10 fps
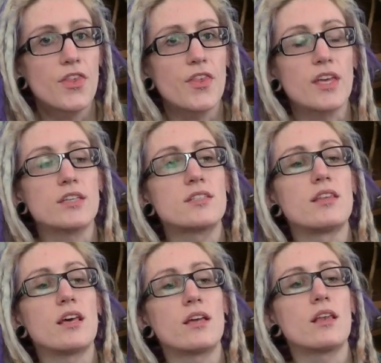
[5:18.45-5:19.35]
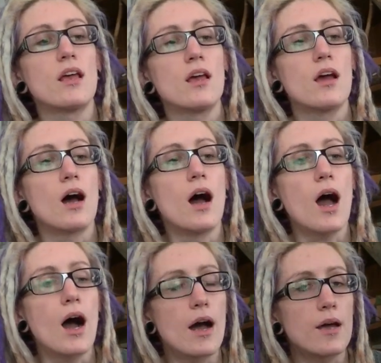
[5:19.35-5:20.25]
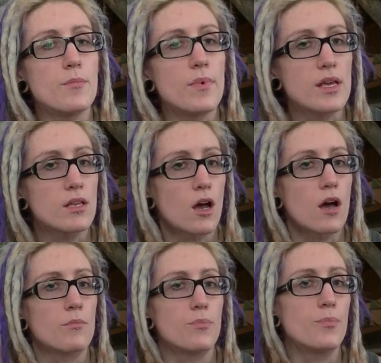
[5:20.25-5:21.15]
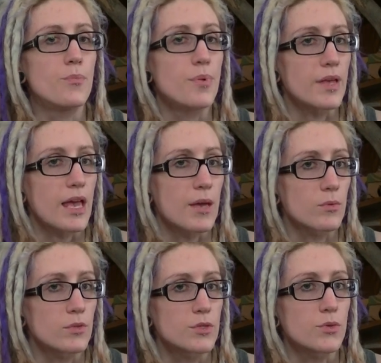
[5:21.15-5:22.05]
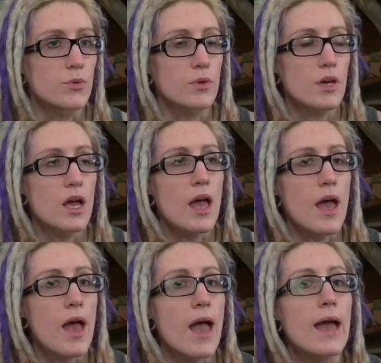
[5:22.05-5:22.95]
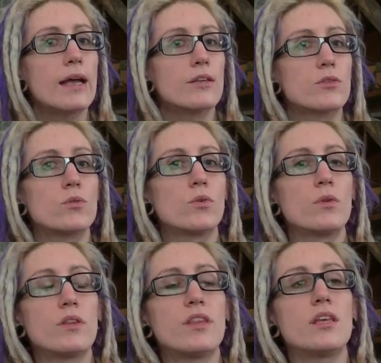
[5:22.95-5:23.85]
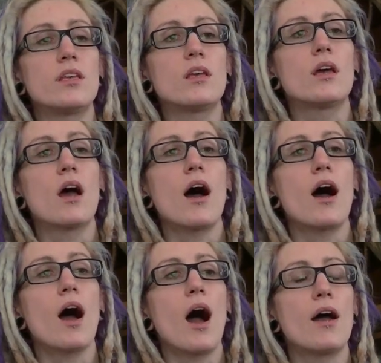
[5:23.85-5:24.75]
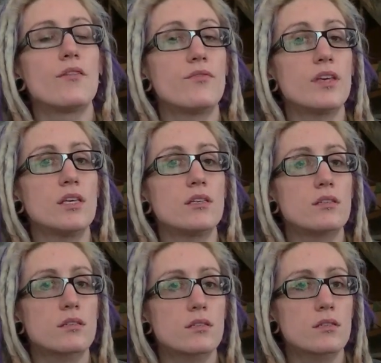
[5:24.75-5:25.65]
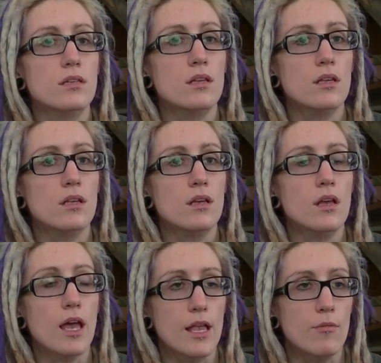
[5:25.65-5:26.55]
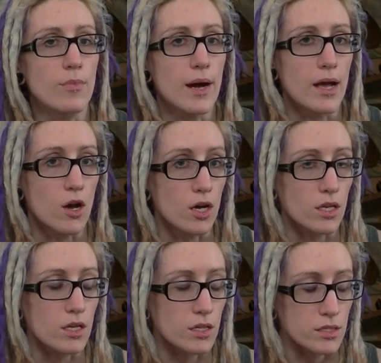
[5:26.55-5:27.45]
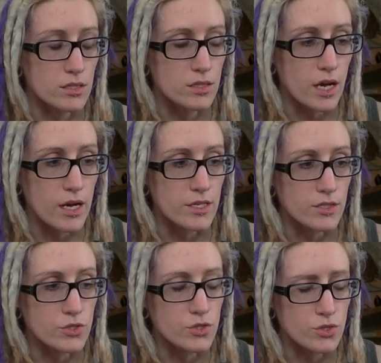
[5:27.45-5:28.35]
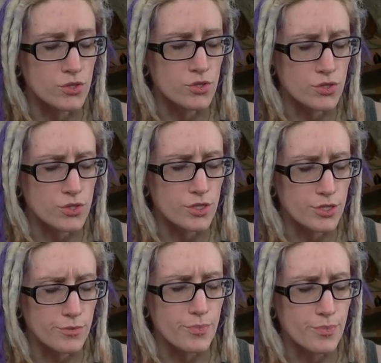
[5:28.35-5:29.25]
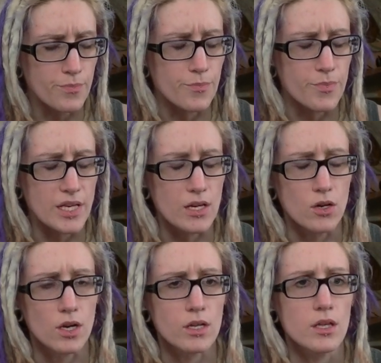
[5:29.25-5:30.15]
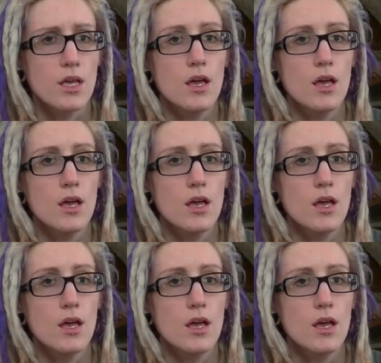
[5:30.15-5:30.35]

thinks that I may not be able to handle the IVs antibiotics I should be on